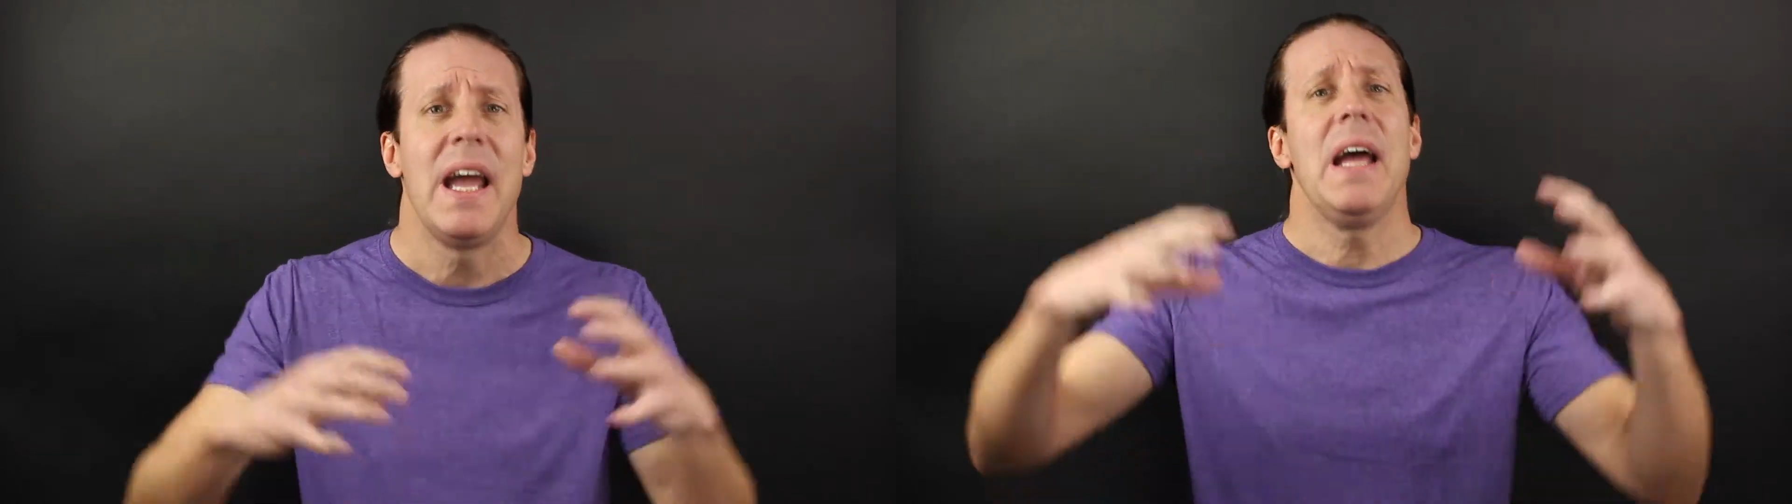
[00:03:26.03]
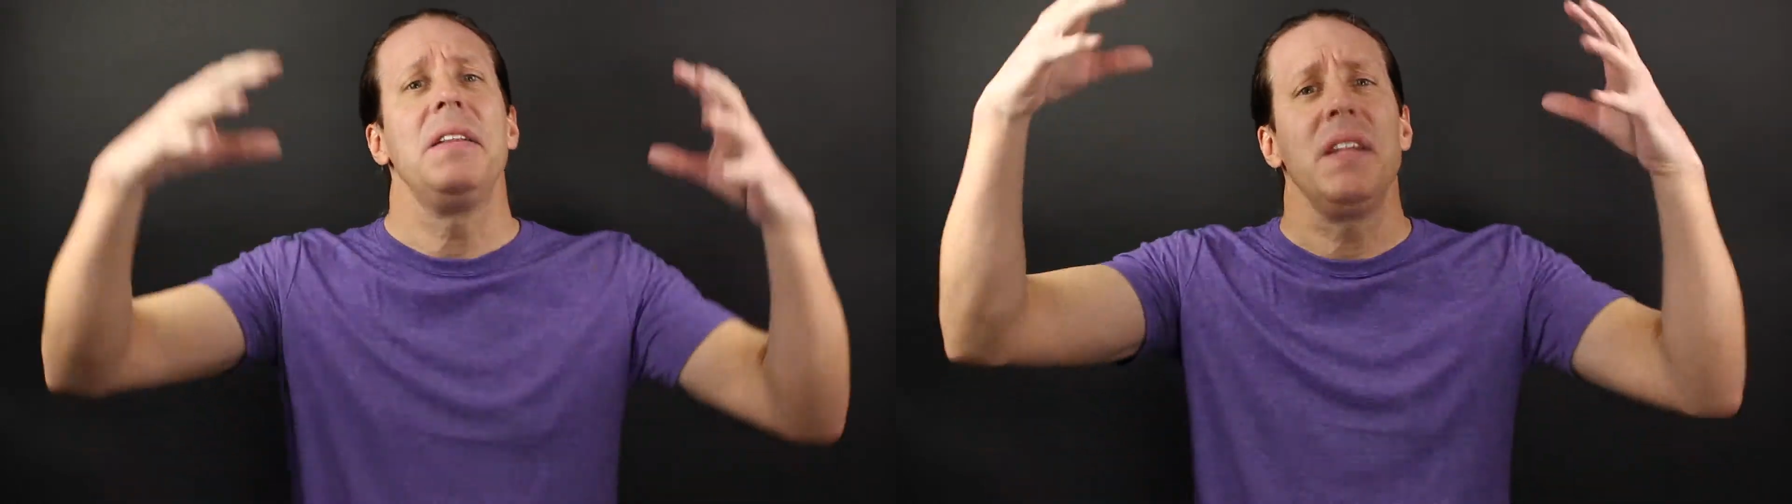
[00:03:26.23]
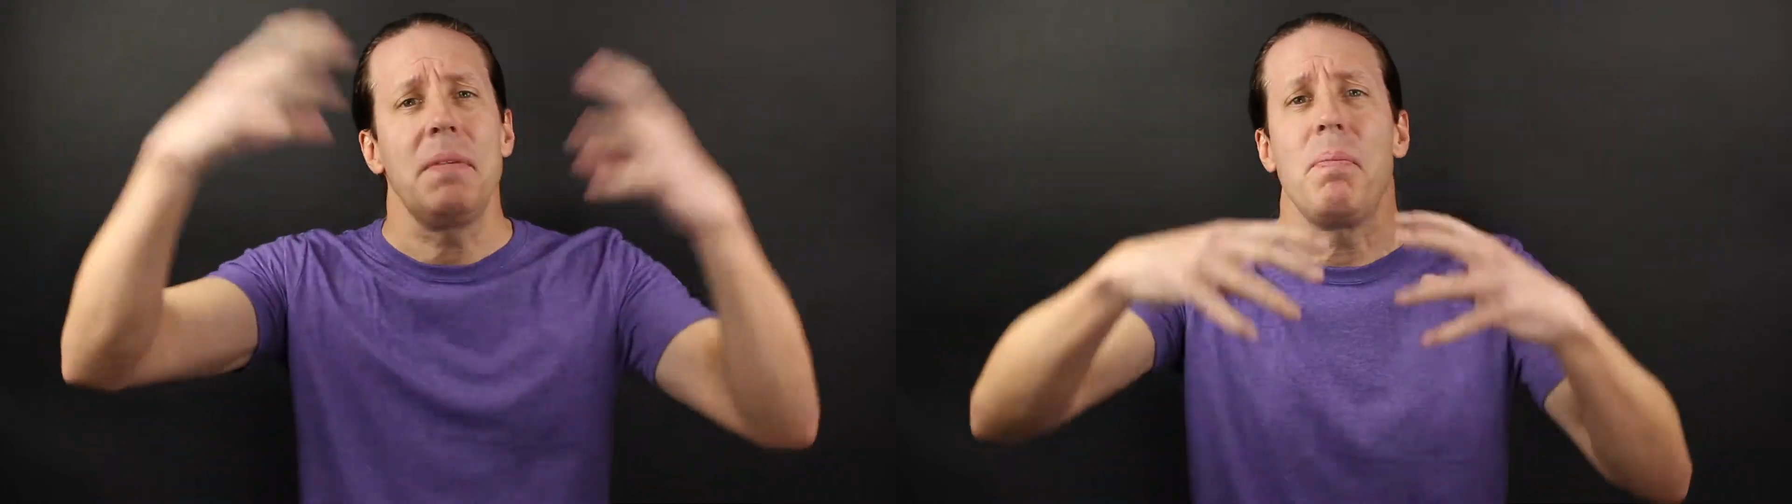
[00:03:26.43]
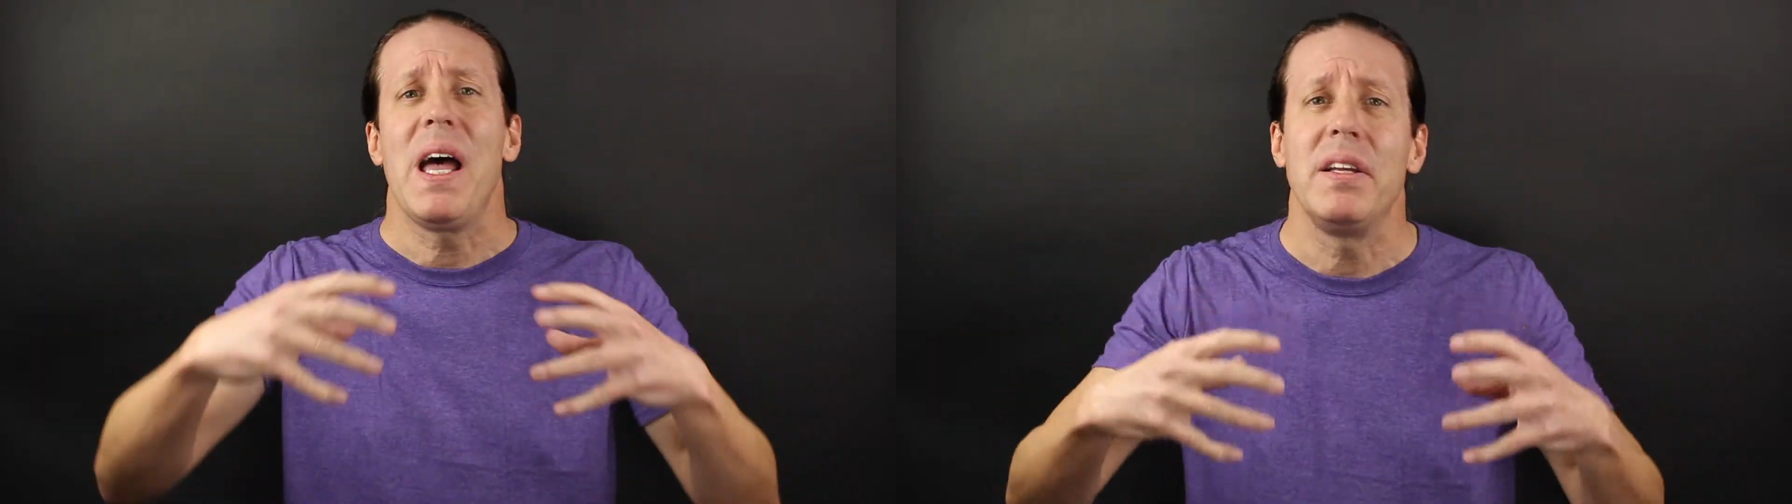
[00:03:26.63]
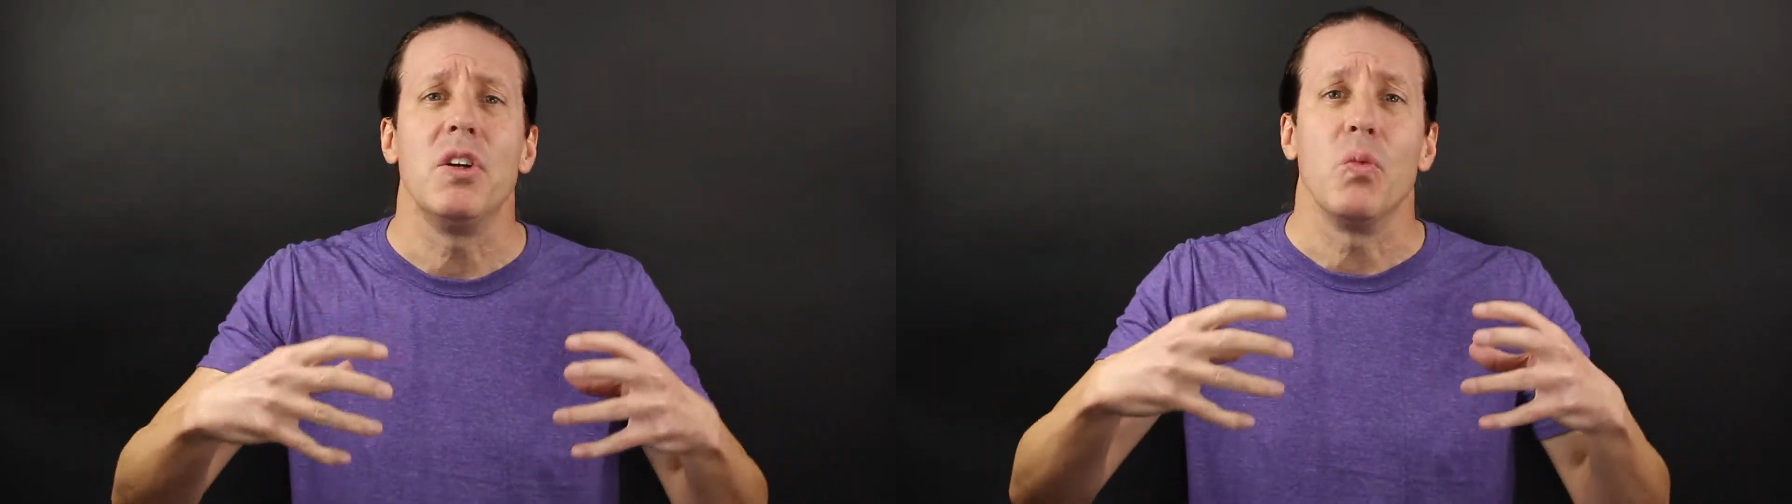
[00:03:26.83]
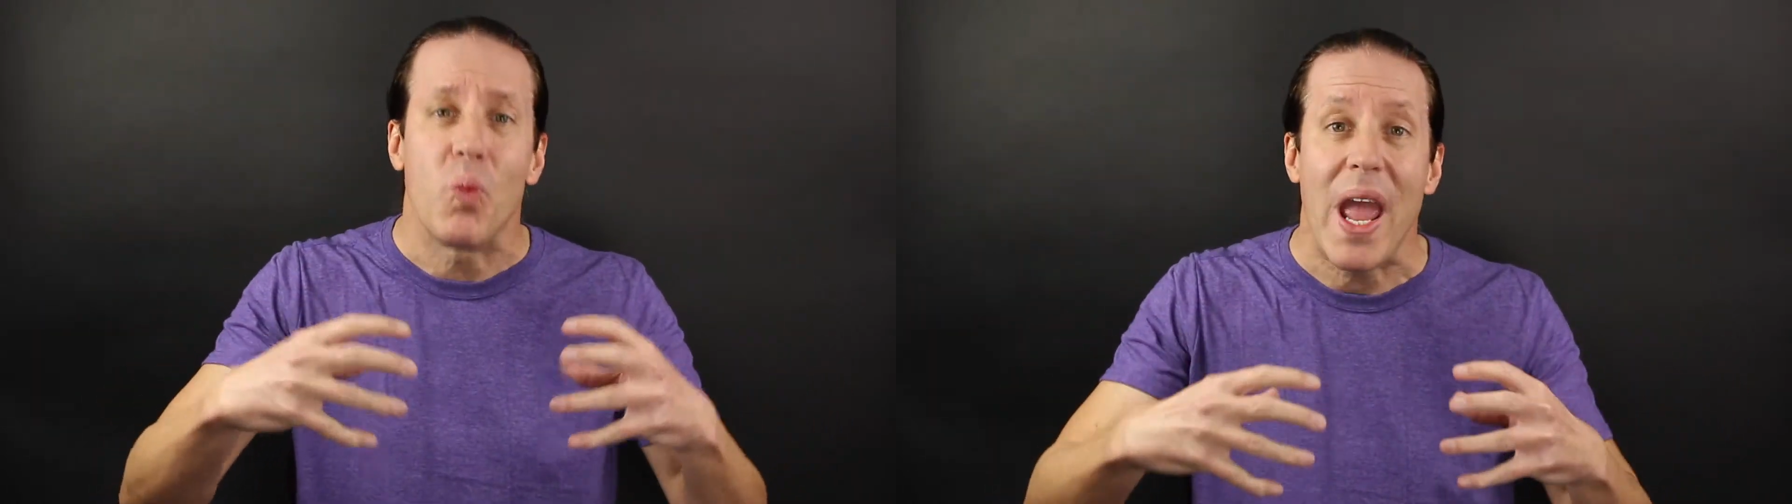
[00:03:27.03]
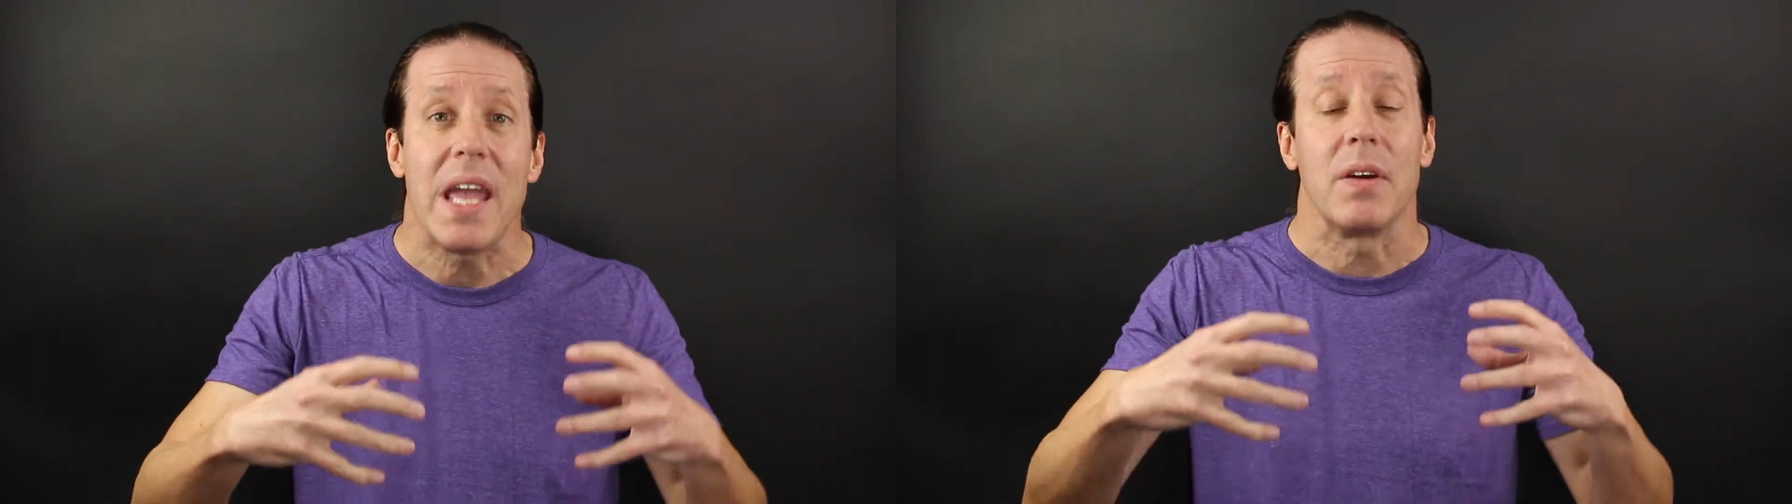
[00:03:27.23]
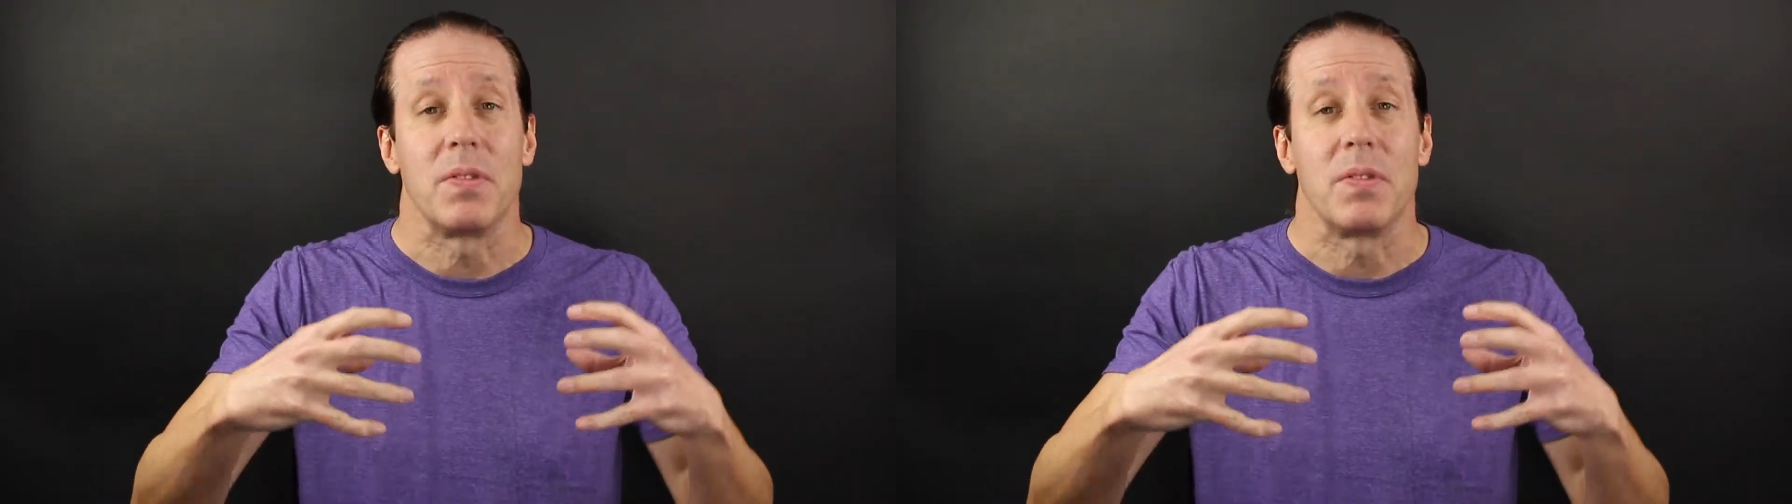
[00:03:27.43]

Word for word: and lit by an array